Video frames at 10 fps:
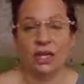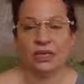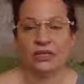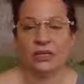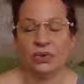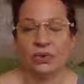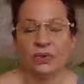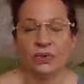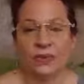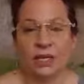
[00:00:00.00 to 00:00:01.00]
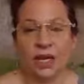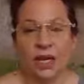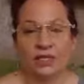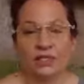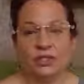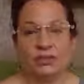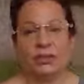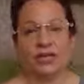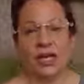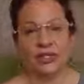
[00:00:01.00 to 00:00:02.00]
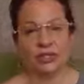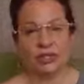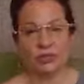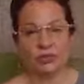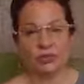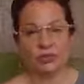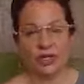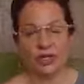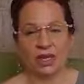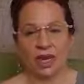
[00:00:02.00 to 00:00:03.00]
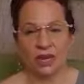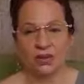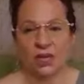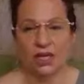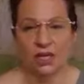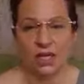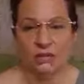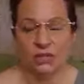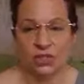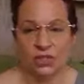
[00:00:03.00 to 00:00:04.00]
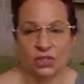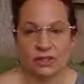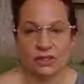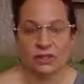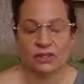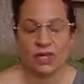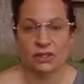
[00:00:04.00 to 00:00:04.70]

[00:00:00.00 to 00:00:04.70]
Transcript: and so I just bless you right now in the name of Jesus.